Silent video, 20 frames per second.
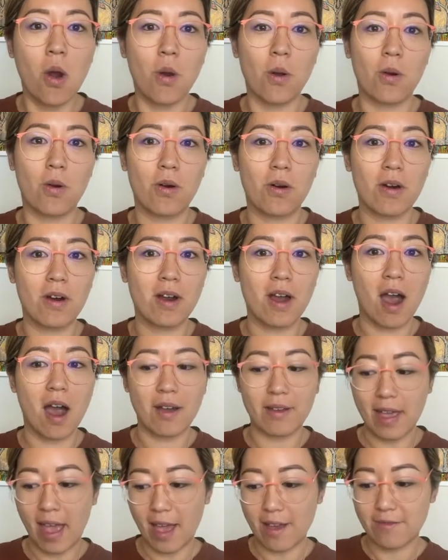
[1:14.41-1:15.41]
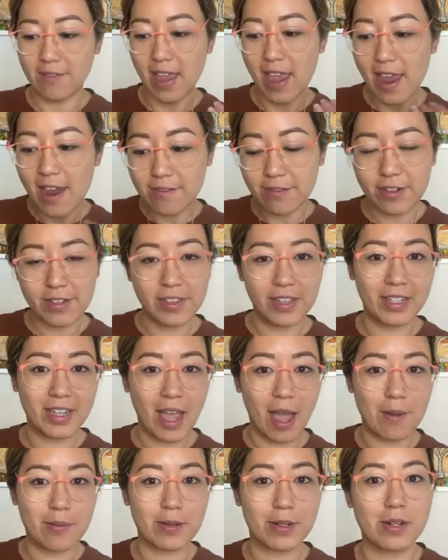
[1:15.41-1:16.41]
or I have everything
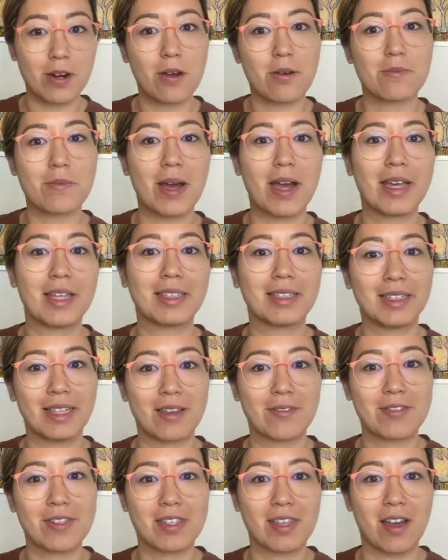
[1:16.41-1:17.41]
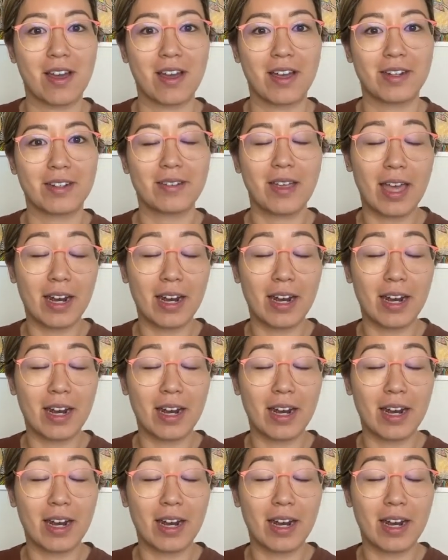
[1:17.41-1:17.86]
happen on my left side.